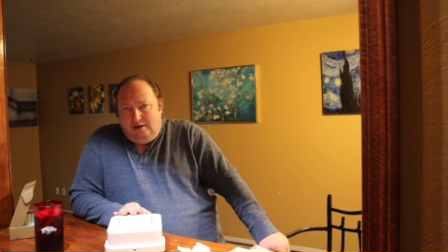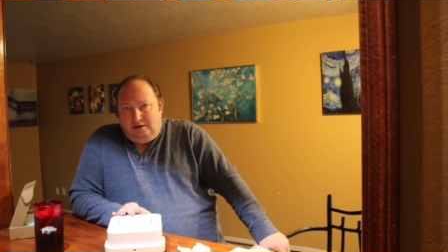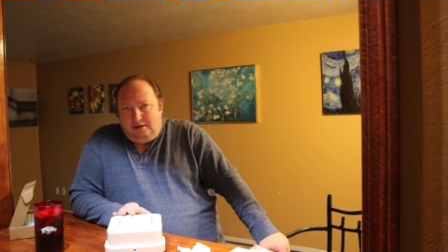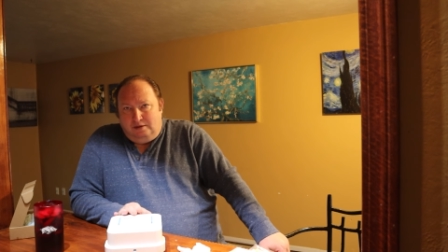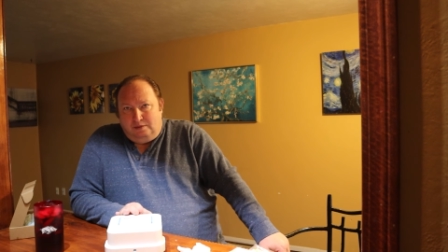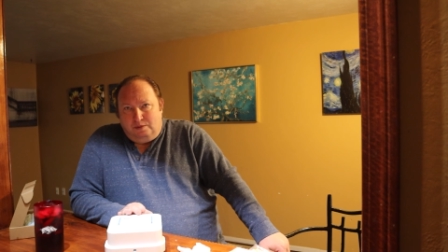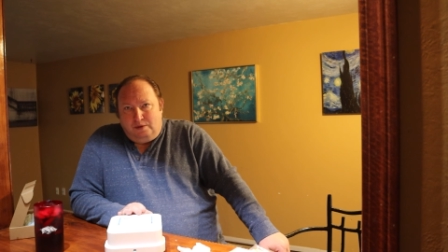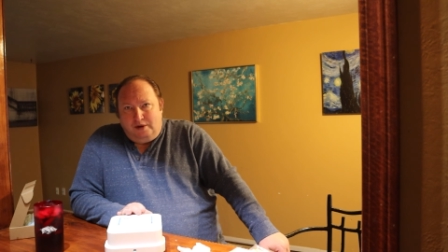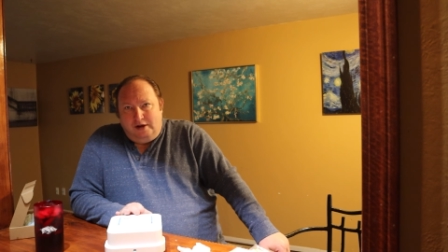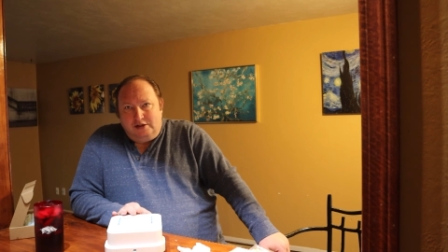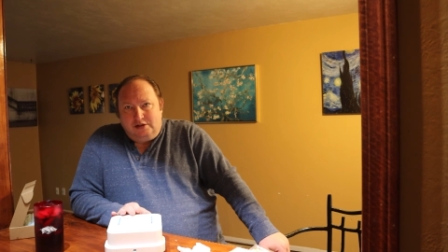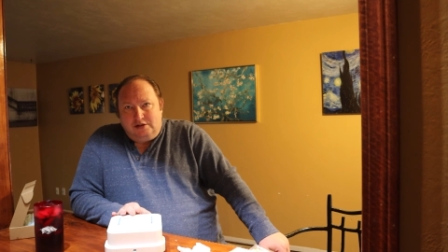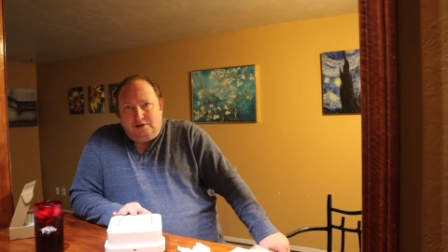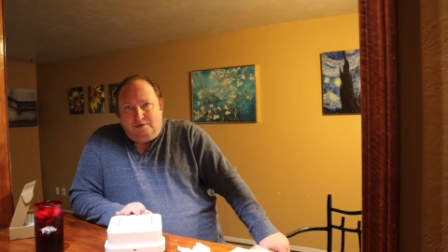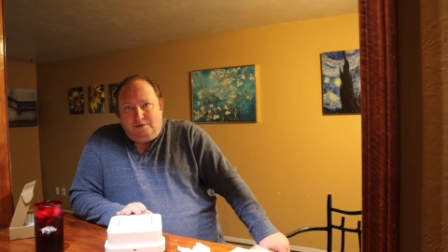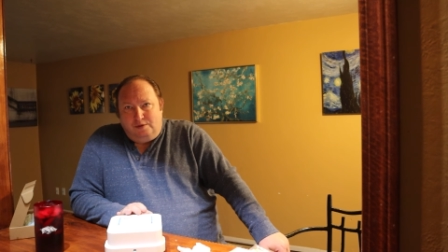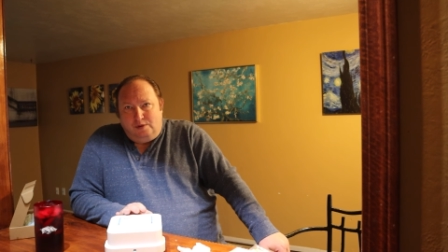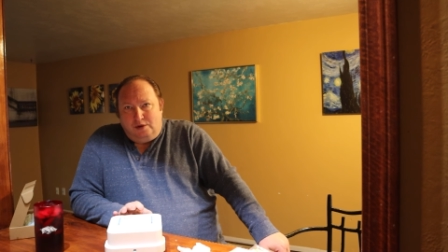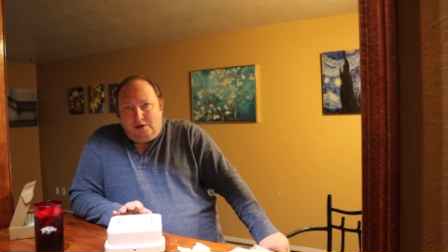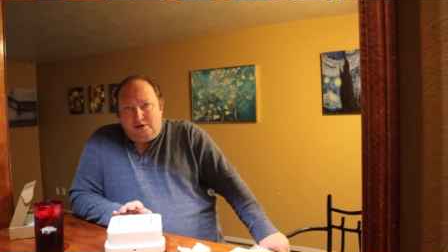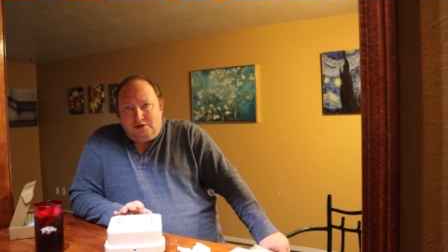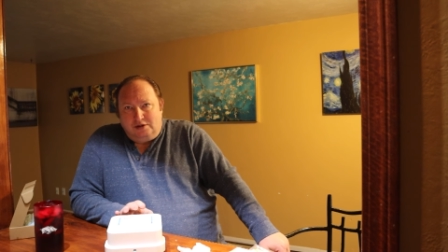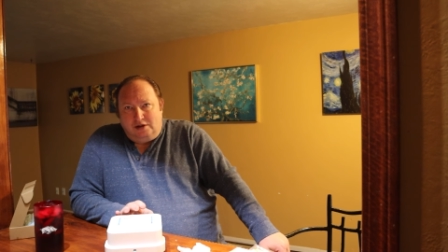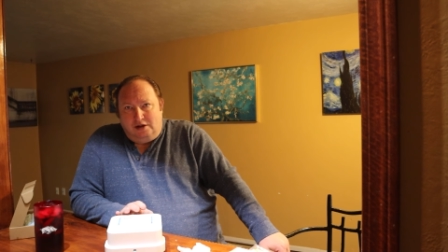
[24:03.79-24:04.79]
the
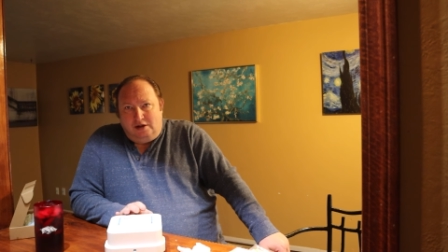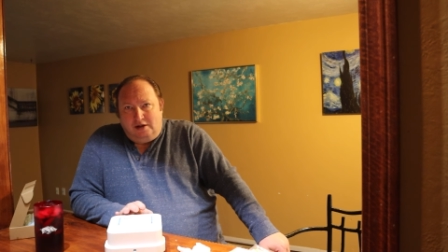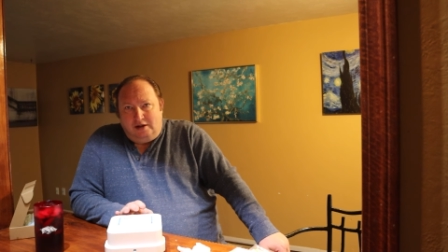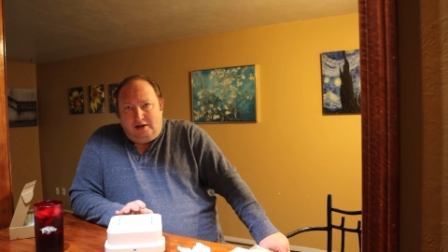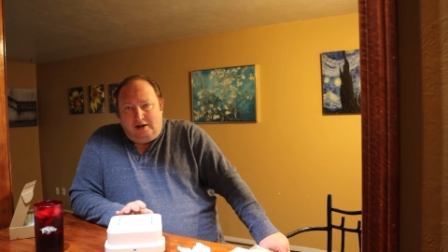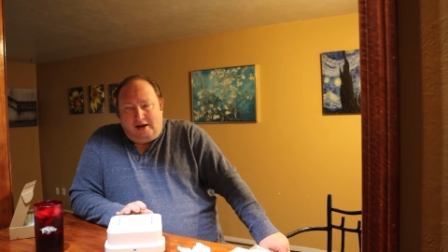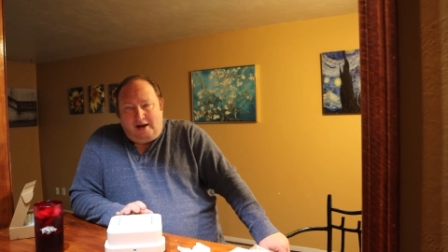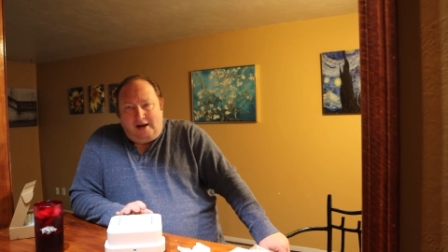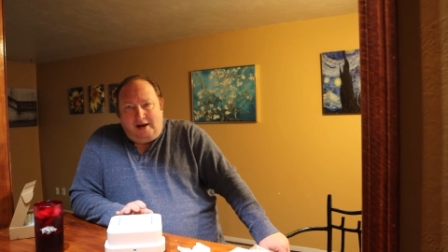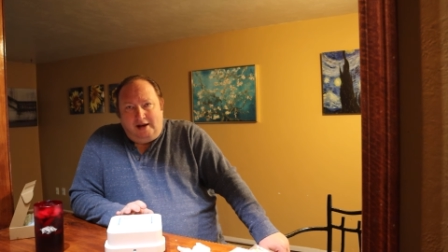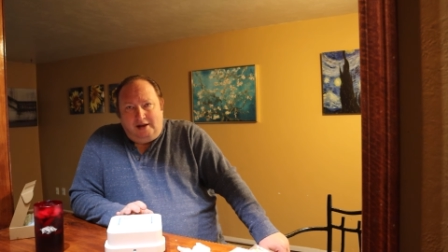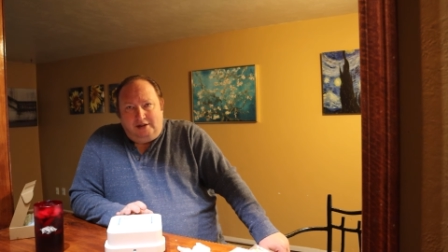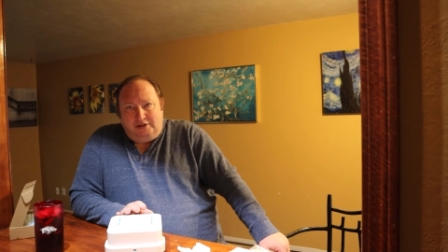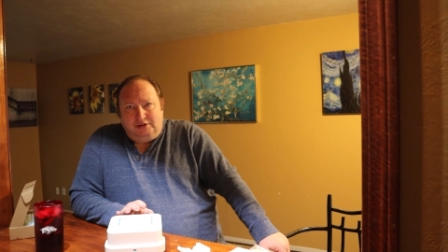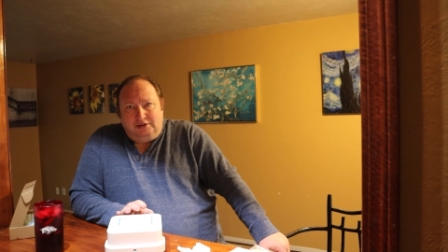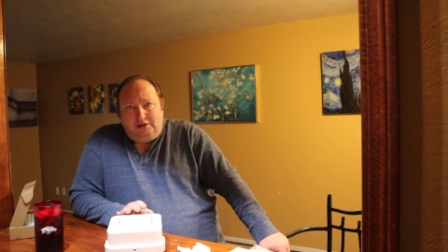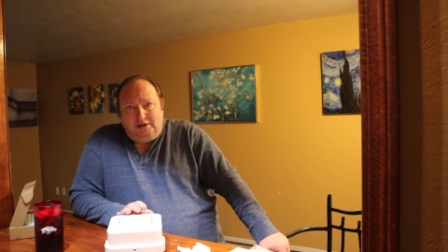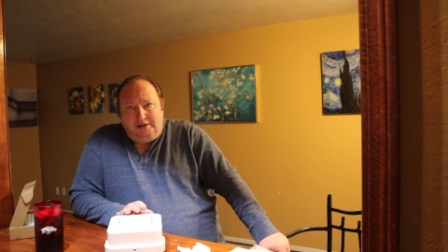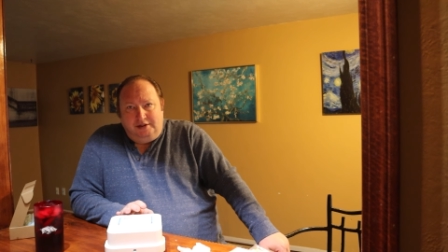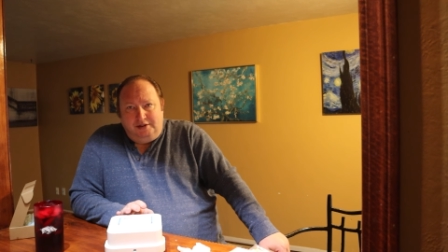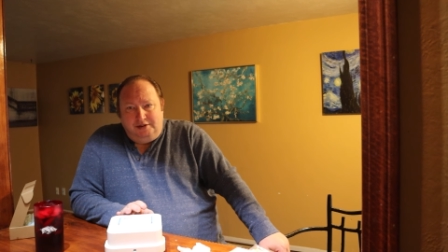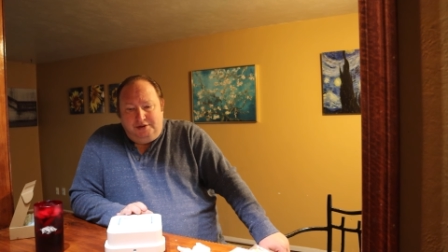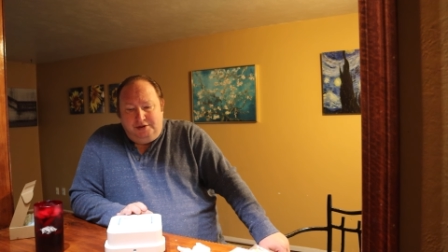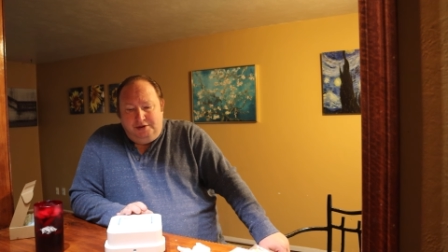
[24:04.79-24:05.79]
reservoirs on it actually